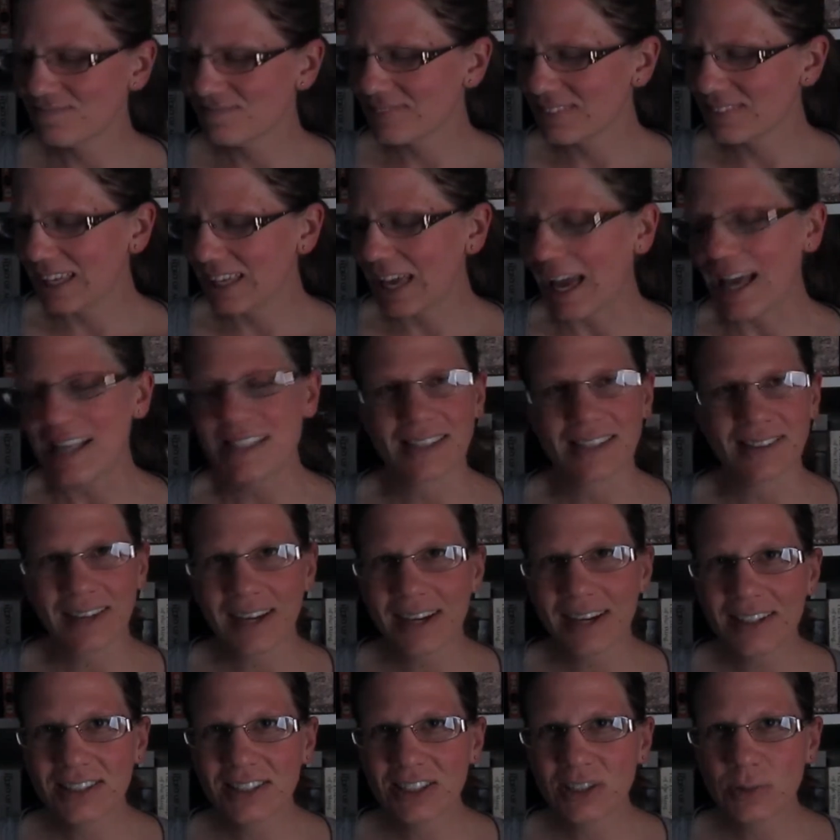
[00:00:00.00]
the cast of
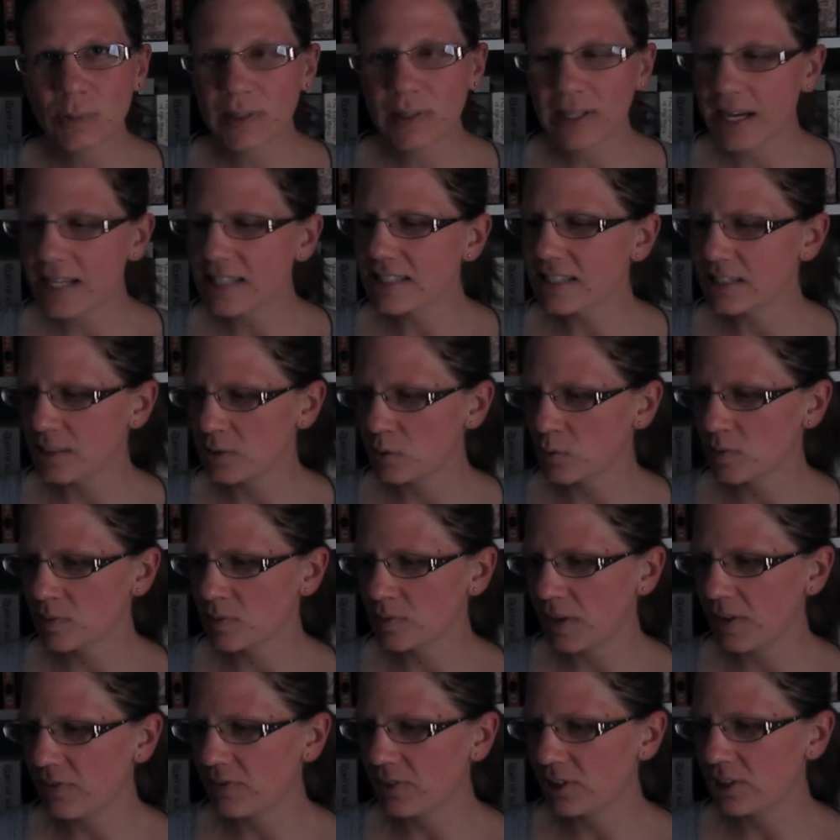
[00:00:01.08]
characters were nice. This was
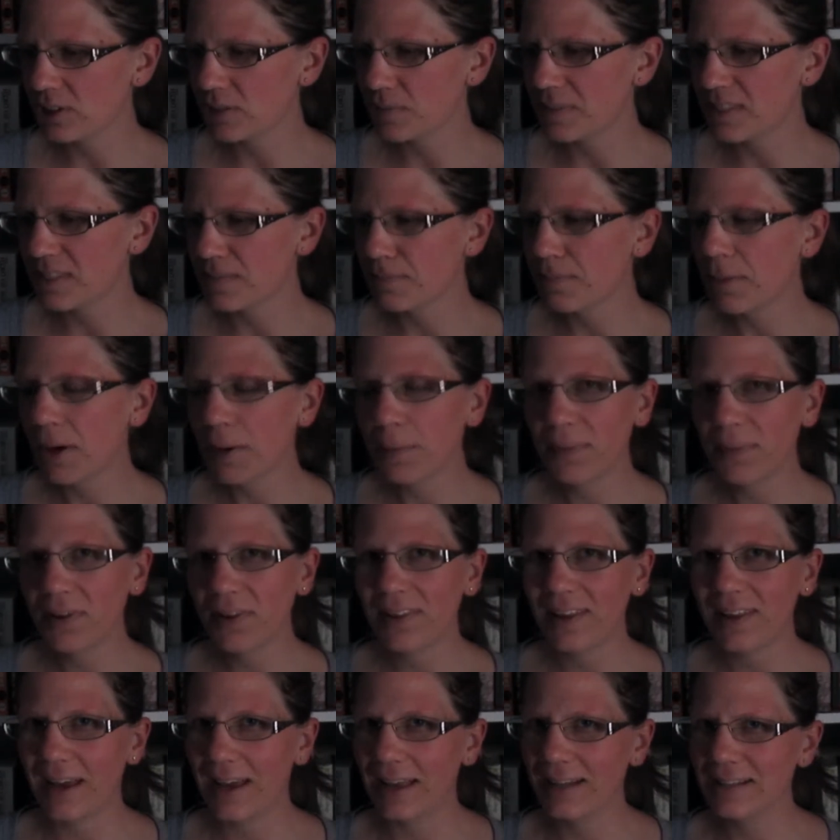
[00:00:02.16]
my first Miss
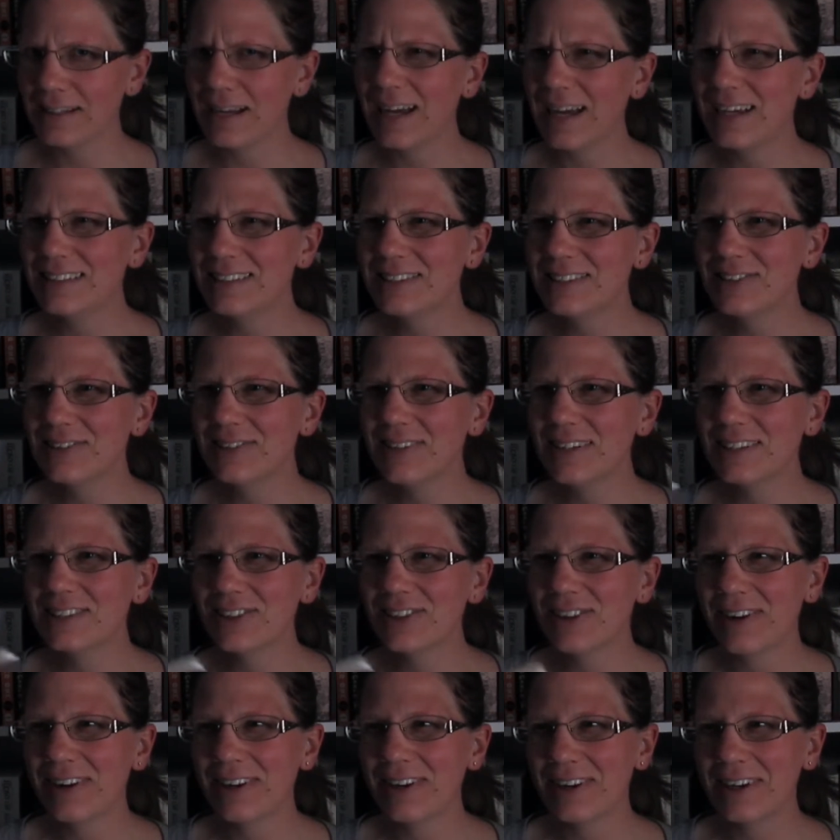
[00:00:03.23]
Marple, and I do
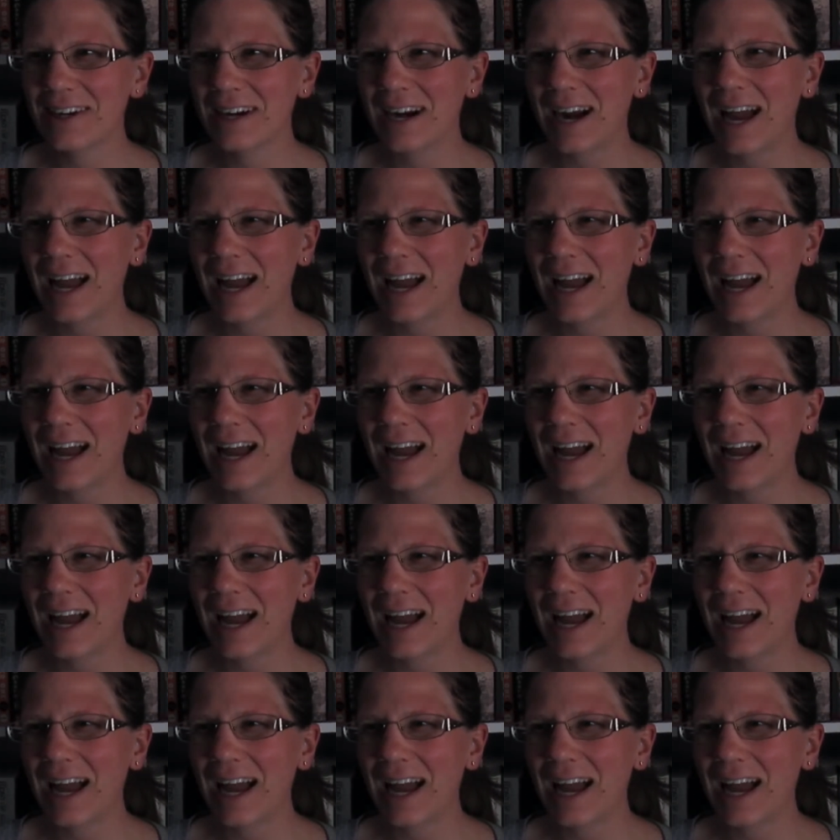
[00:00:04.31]
enjoy her.